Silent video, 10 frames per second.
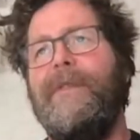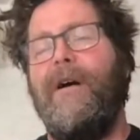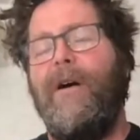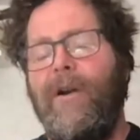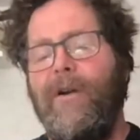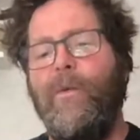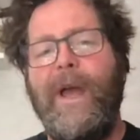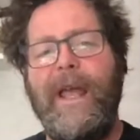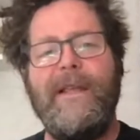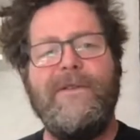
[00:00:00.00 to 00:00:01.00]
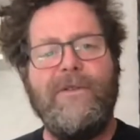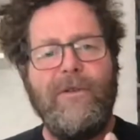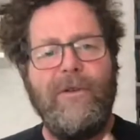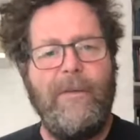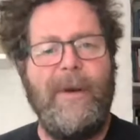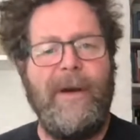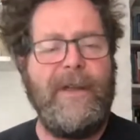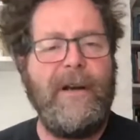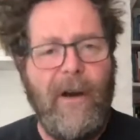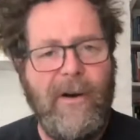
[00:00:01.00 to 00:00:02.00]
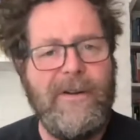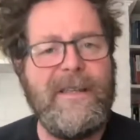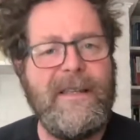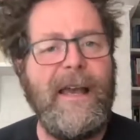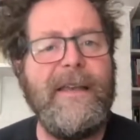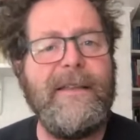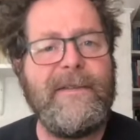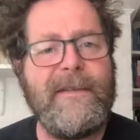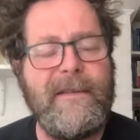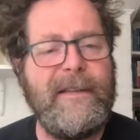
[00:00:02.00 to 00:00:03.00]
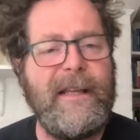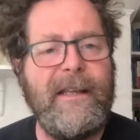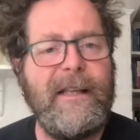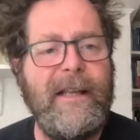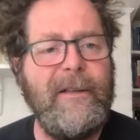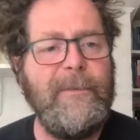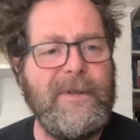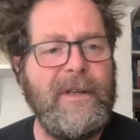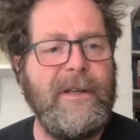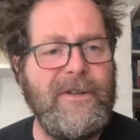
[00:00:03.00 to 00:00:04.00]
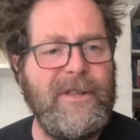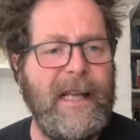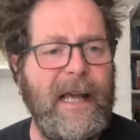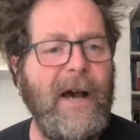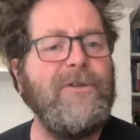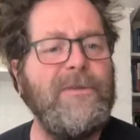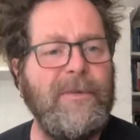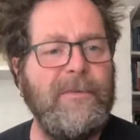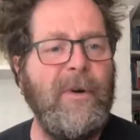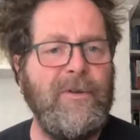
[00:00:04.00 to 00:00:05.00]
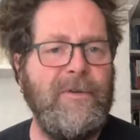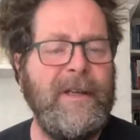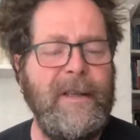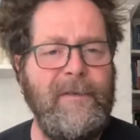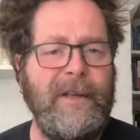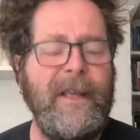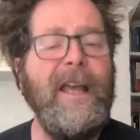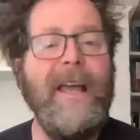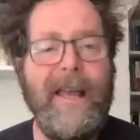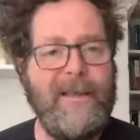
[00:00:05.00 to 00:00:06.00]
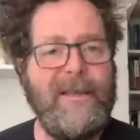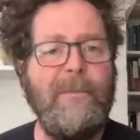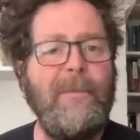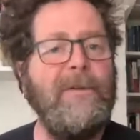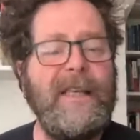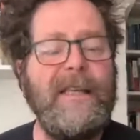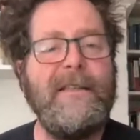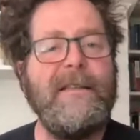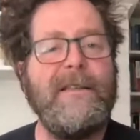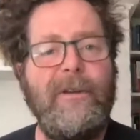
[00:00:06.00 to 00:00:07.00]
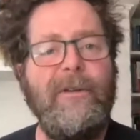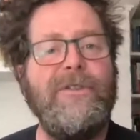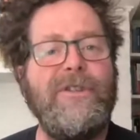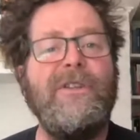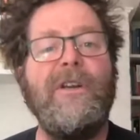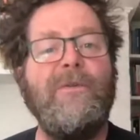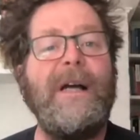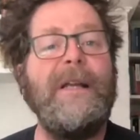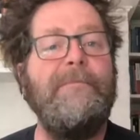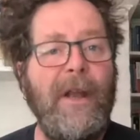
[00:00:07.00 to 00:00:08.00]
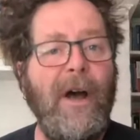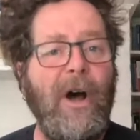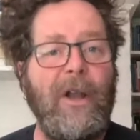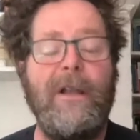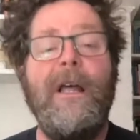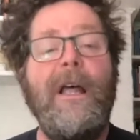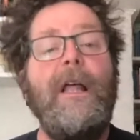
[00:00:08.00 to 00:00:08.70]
there are ways to go about. There are science that can help us understand how to promote creativity. And some of these solutions are quite banal,